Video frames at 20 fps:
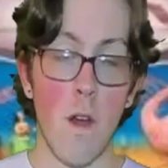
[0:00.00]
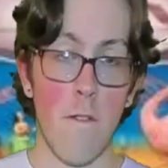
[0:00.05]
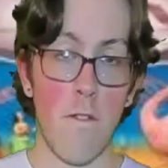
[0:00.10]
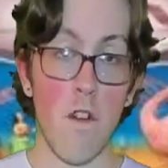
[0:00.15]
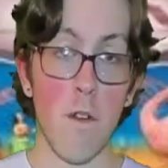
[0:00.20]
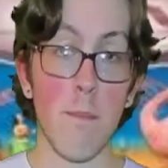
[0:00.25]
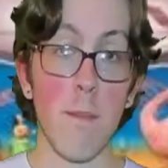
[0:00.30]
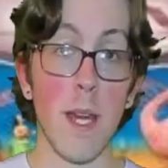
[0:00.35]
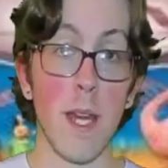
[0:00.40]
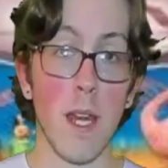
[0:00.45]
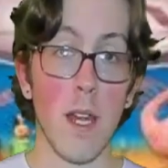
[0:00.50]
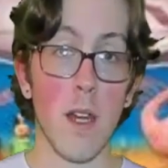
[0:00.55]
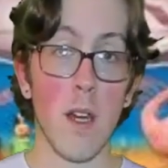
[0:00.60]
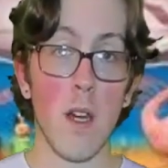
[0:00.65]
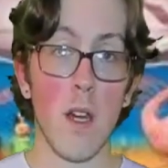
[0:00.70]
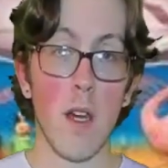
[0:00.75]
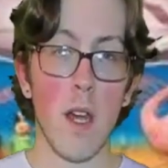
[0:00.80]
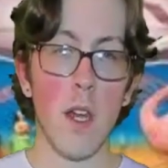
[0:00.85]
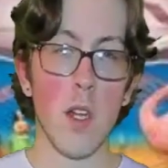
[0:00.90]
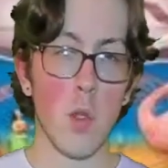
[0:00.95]
for me,
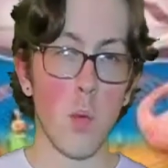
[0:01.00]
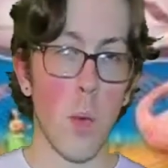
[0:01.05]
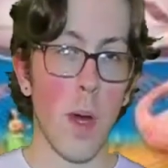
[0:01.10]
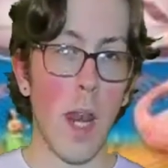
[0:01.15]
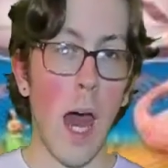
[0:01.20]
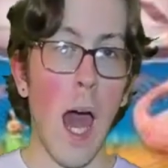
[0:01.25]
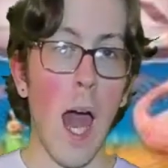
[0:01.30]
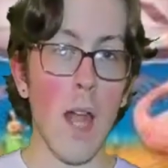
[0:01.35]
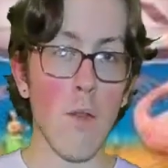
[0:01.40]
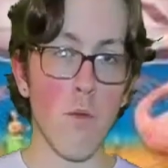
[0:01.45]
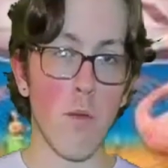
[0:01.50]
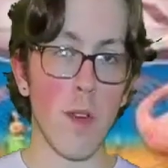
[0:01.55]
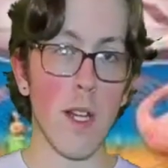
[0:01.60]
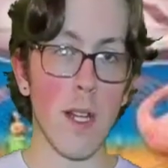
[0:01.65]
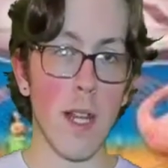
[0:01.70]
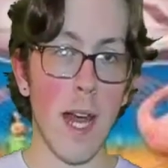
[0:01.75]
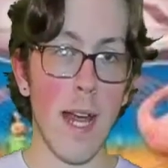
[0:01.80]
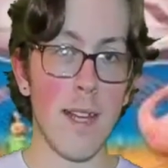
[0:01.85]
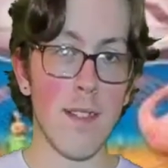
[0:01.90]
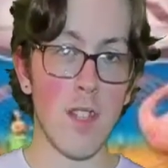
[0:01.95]
is when I
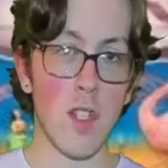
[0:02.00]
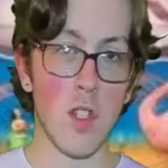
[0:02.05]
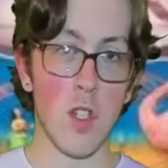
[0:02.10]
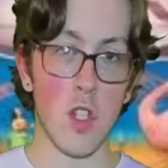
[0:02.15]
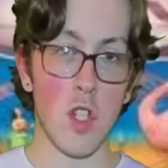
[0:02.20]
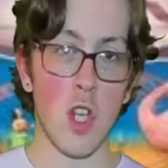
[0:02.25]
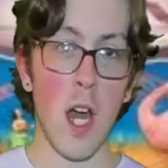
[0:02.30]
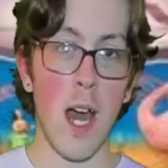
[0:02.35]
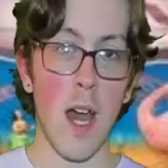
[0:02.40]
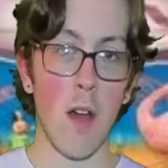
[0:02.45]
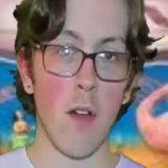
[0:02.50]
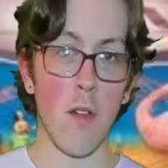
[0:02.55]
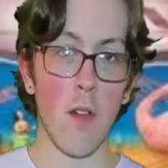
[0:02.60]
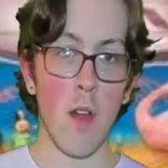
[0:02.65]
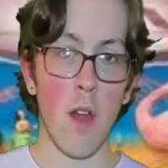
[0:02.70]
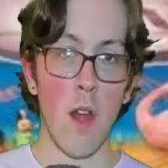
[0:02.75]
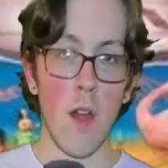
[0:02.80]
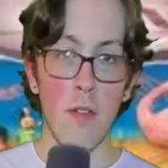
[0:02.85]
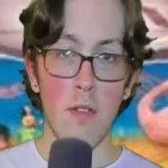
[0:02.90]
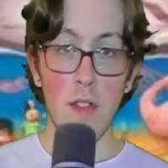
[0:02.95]
realized as a child
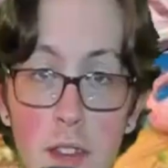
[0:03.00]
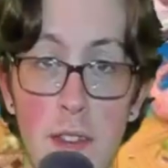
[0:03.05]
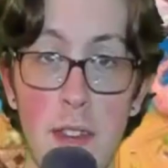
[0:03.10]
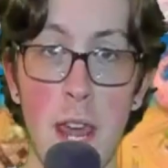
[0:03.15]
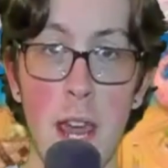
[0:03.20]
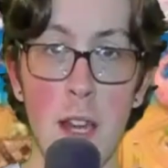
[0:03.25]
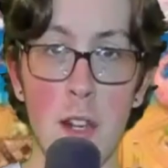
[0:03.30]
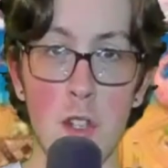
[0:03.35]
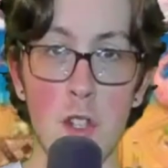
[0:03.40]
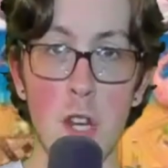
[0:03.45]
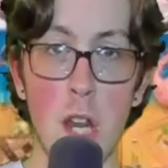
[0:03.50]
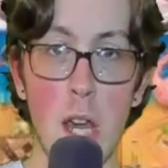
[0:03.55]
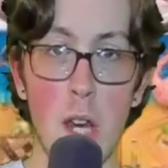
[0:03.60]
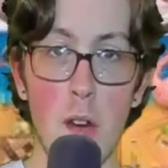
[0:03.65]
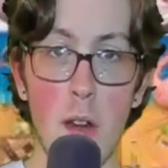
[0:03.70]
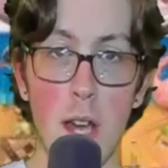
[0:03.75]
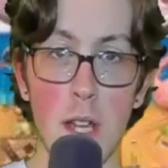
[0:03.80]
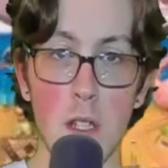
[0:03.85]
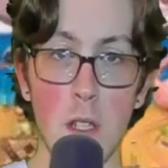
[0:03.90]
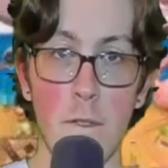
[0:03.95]
that Dan
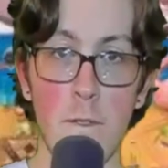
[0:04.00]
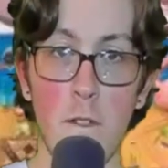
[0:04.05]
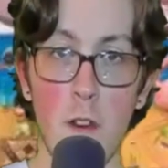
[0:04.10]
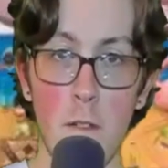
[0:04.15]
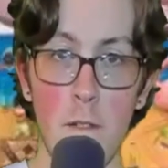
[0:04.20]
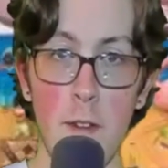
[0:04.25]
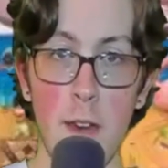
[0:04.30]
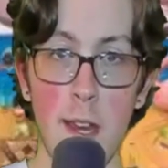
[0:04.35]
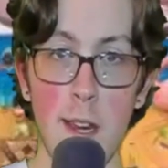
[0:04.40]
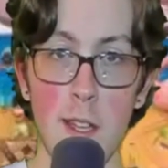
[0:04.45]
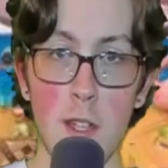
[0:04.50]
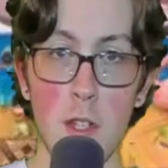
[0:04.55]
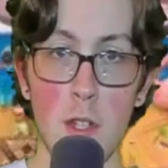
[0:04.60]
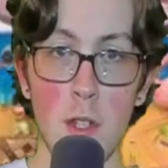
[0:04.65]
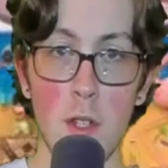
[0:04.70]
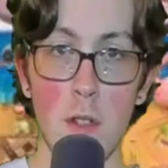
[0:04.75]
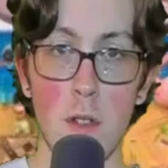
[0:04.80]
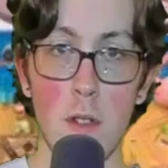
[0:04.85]
Schneider has a foot fetish.